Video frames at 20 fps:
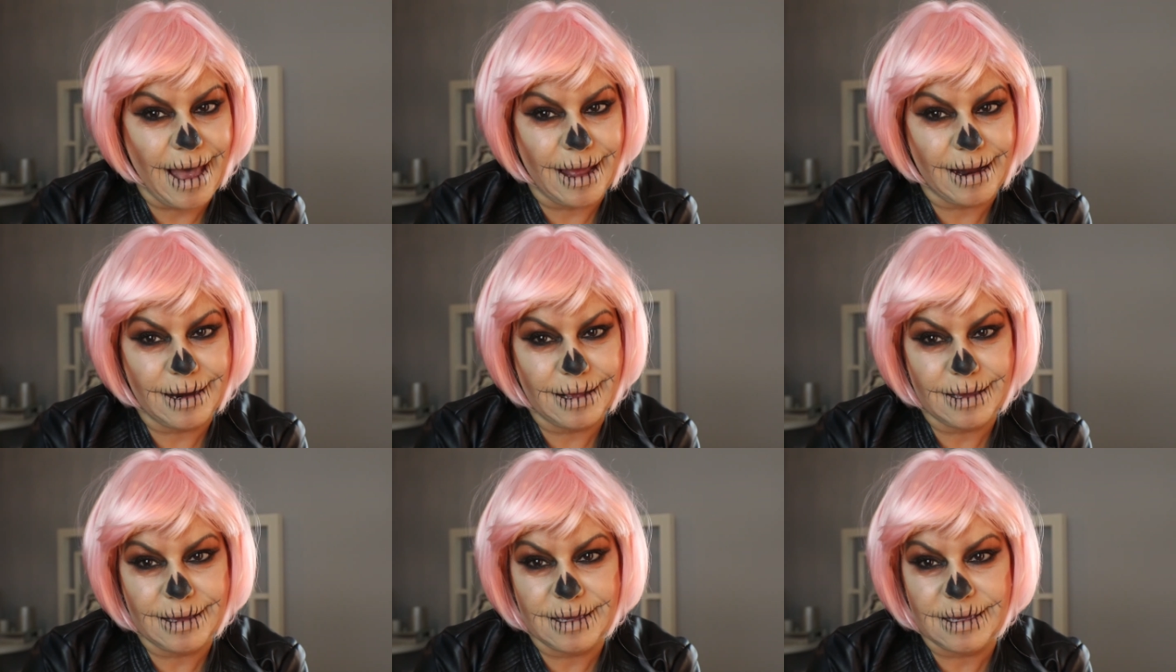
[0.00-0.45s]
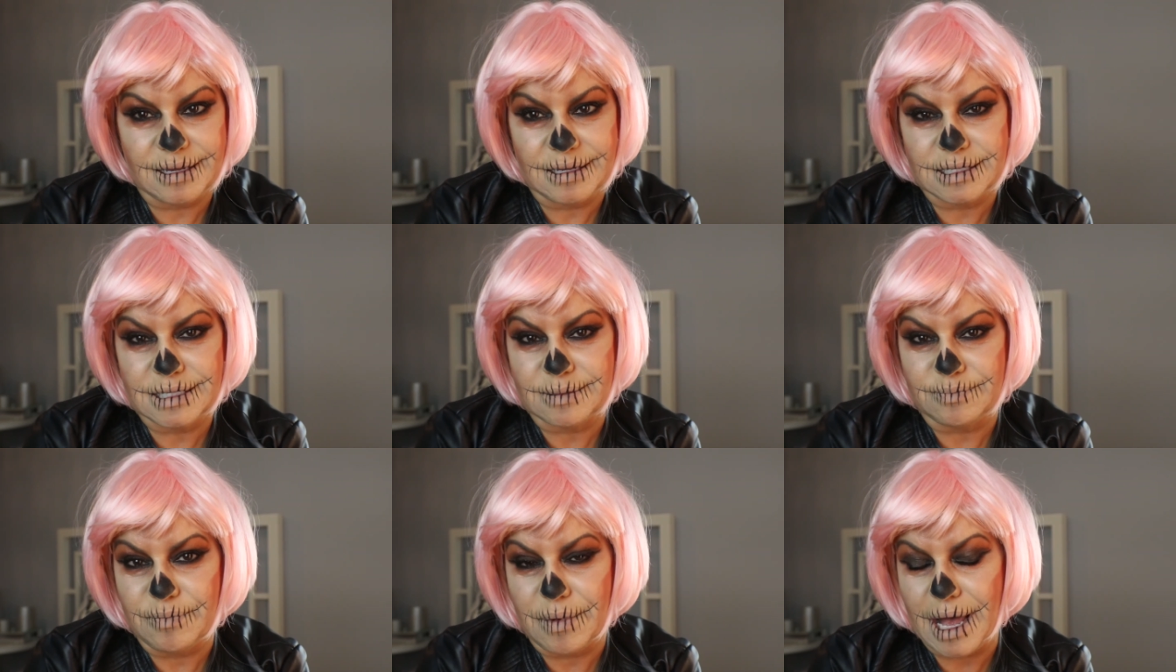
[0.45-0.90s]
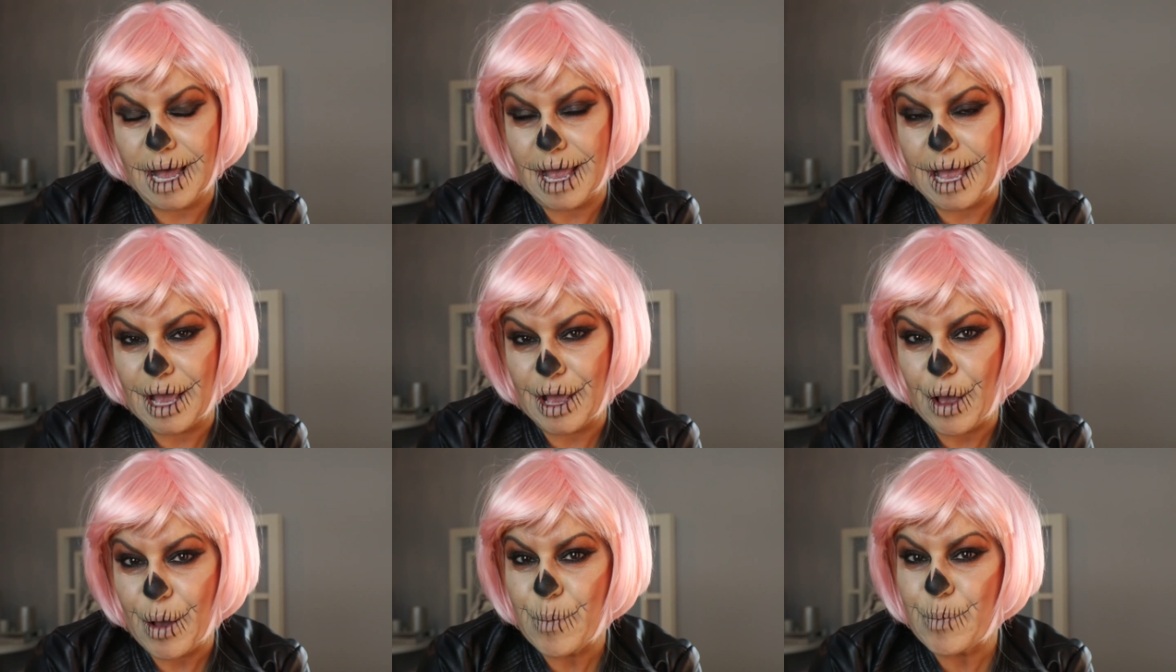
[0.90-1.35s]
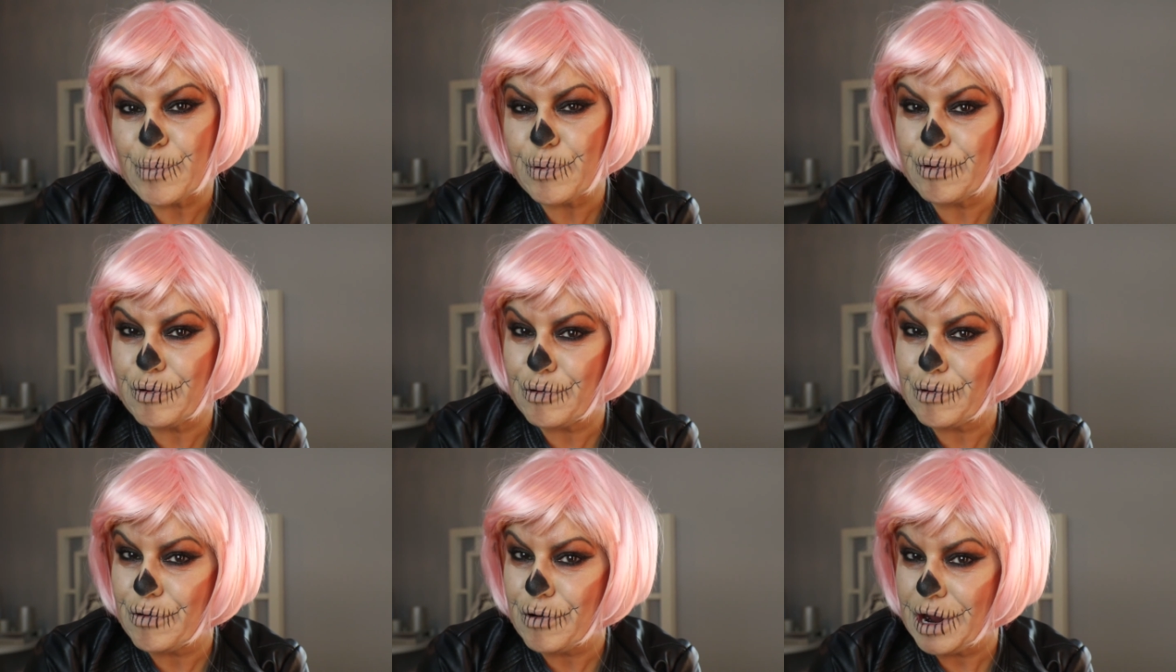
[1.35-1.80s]
that is my
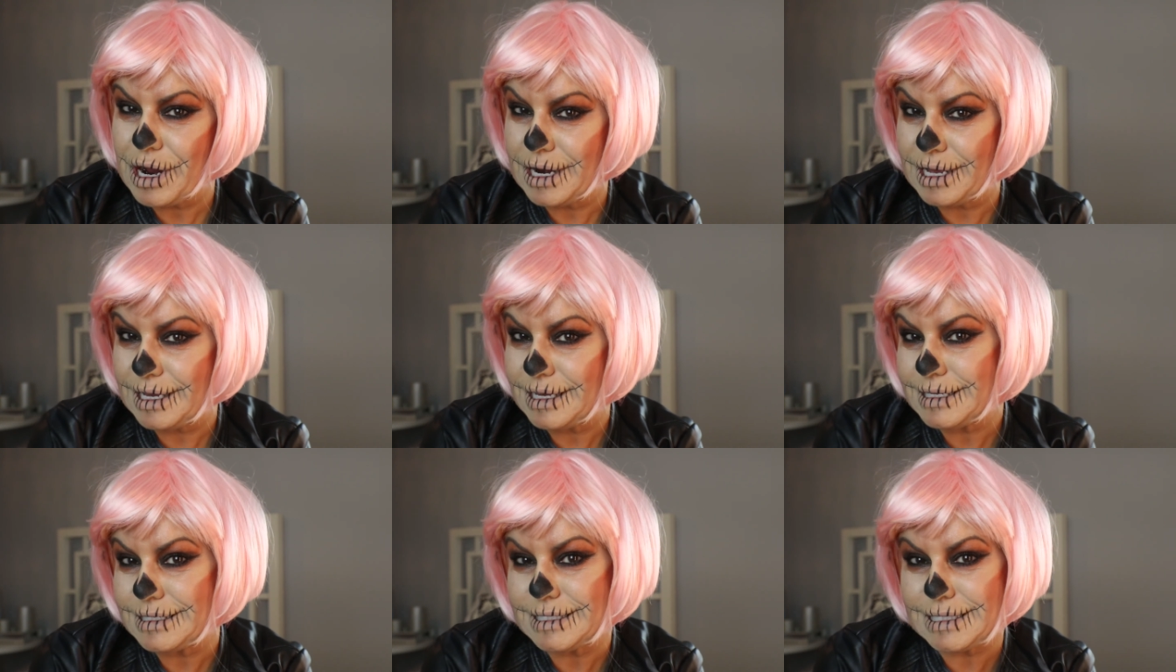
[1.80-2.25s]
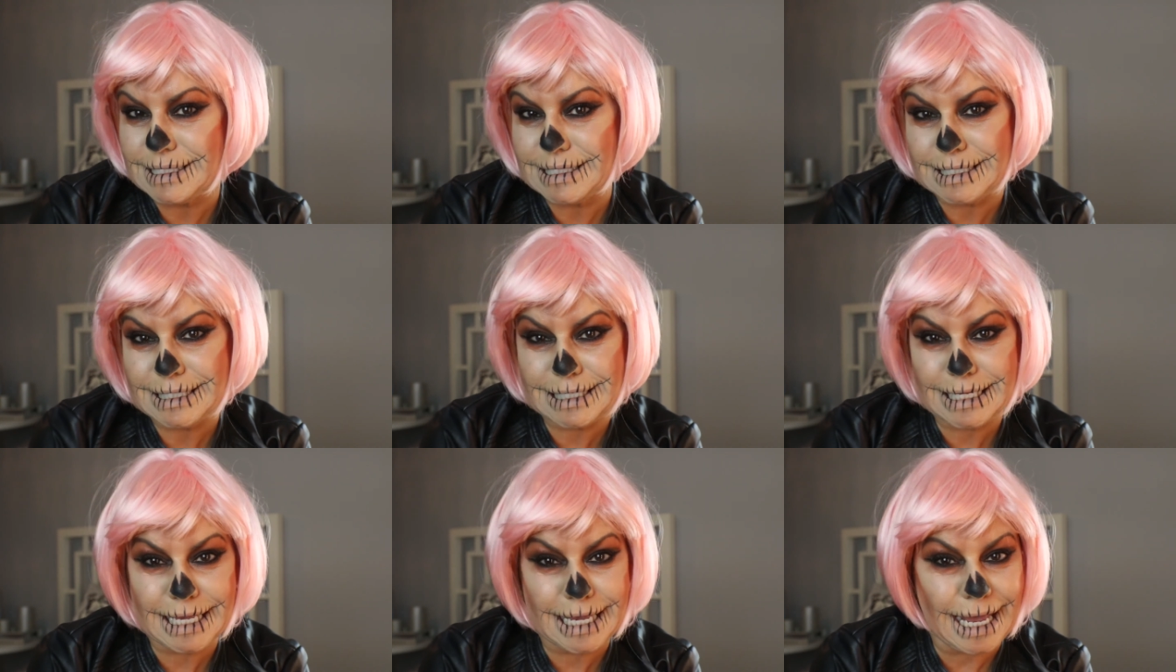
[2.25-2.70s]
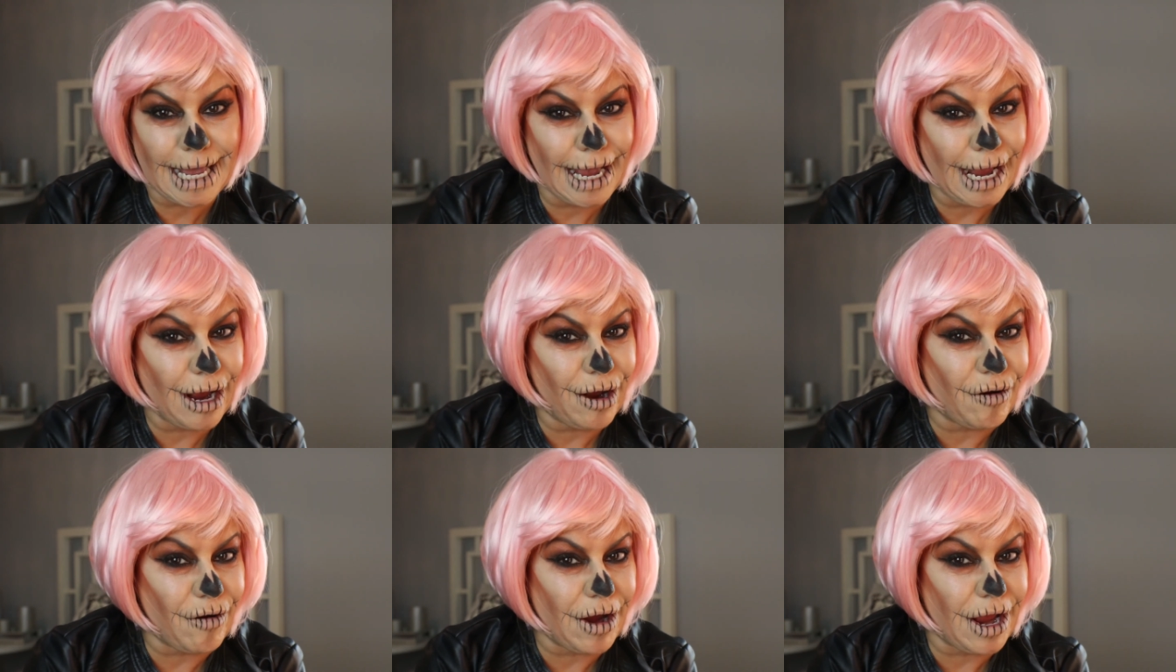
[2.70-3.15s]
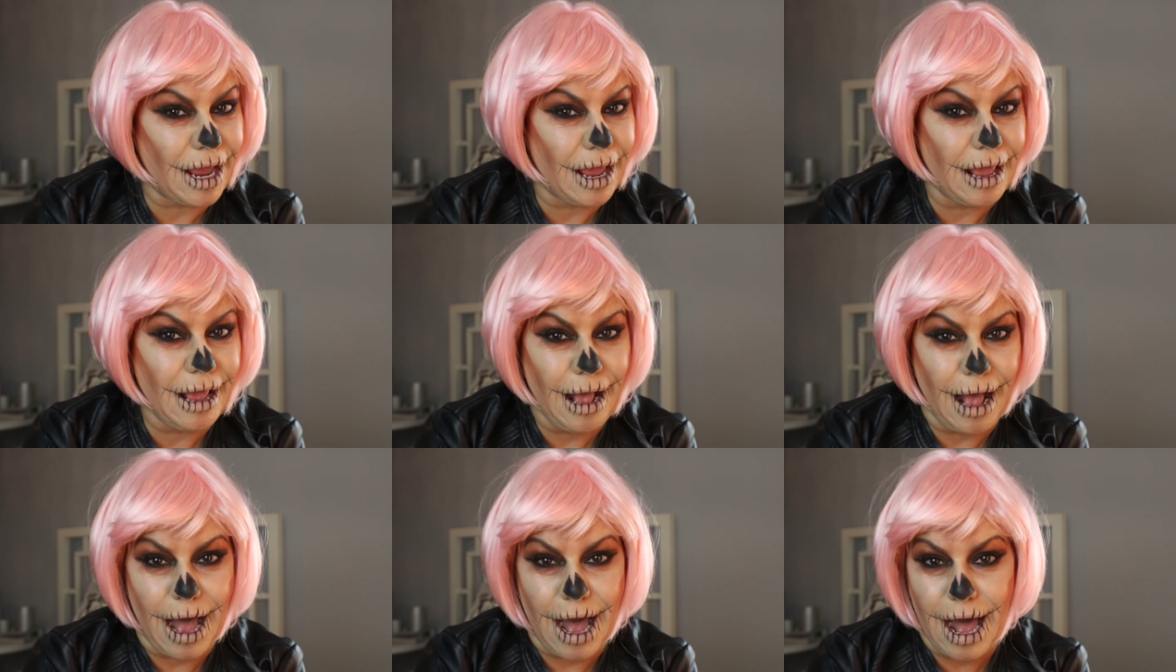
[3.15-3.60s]
pretty
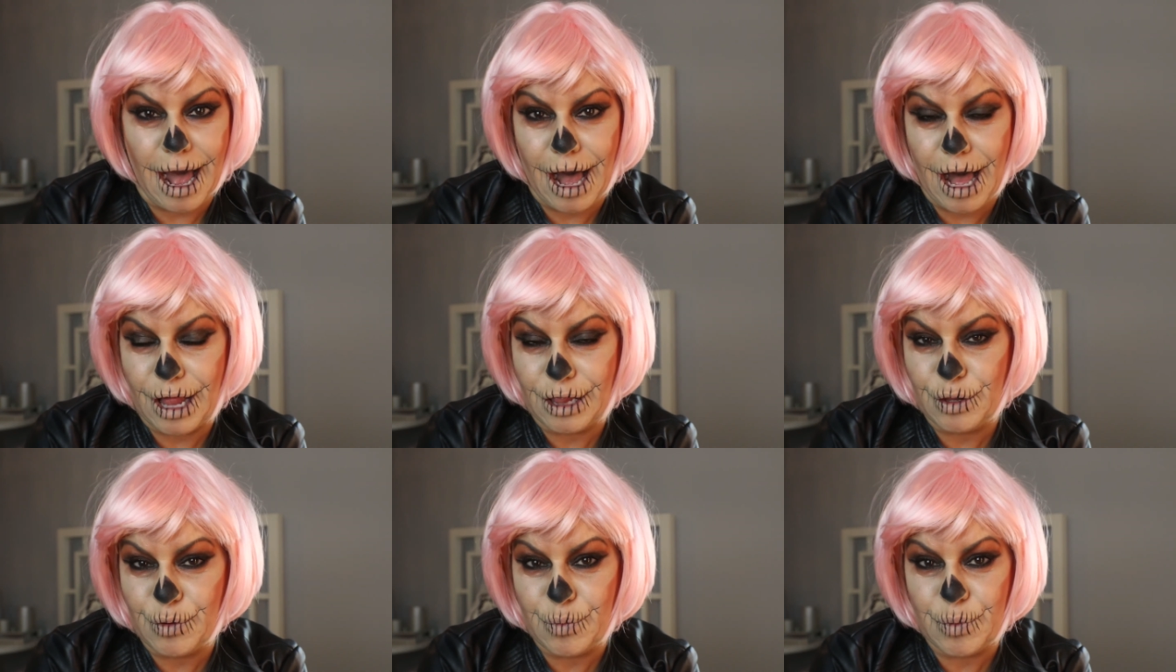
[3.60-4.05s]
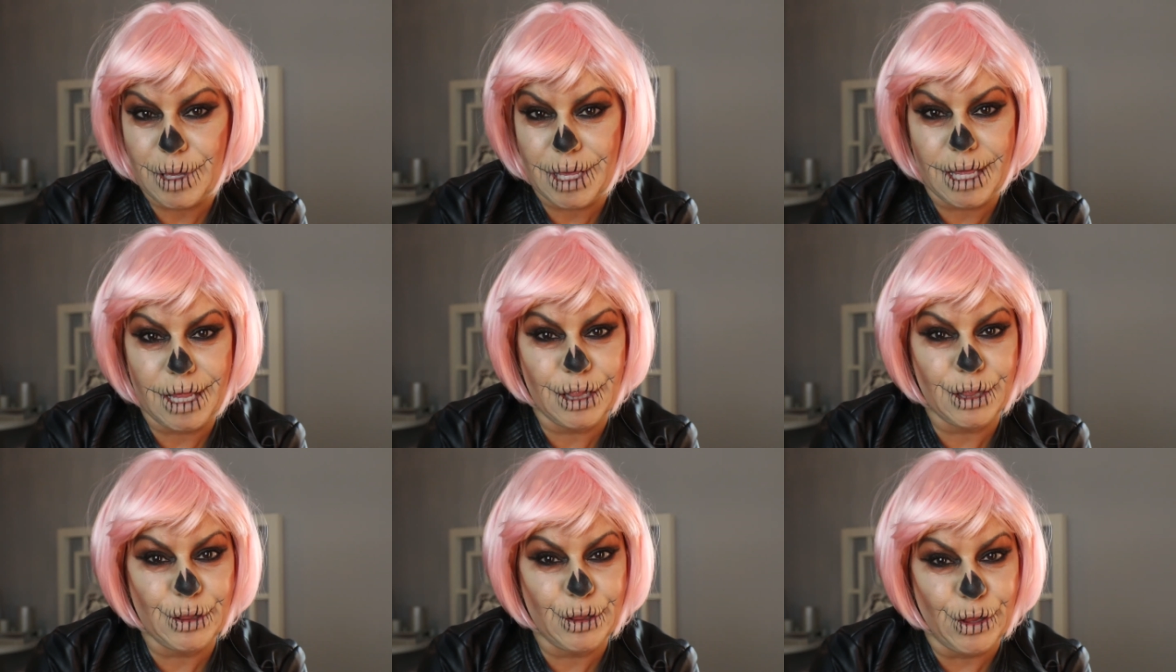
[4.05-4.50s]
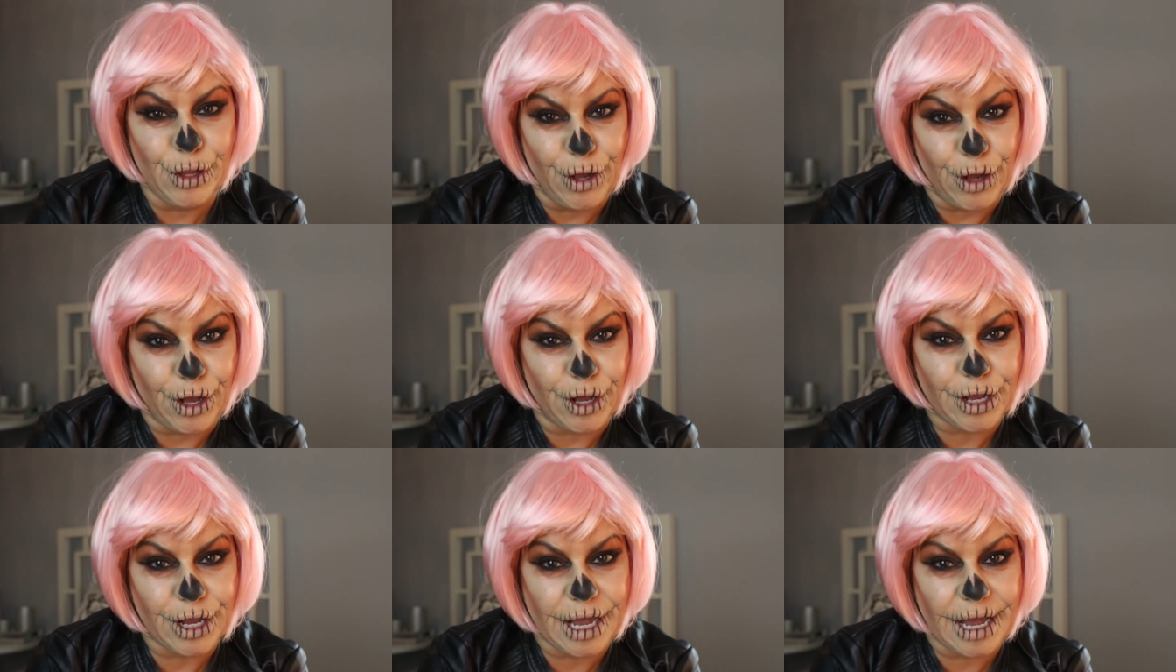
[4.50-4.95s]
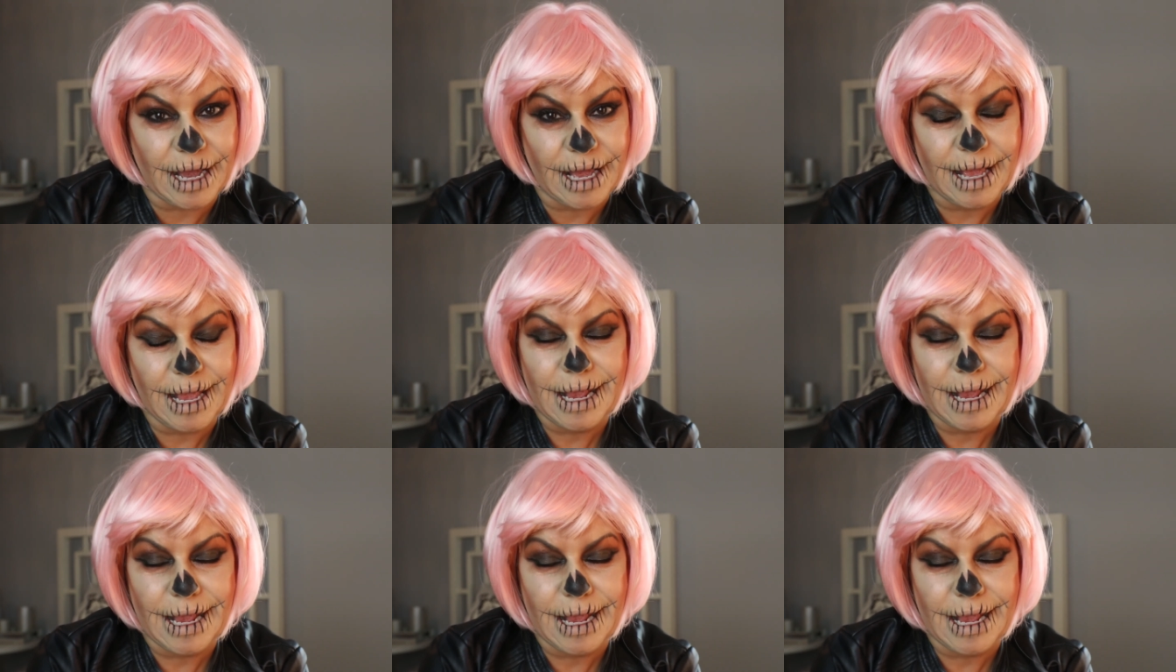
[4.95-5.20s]
scary Halloween look.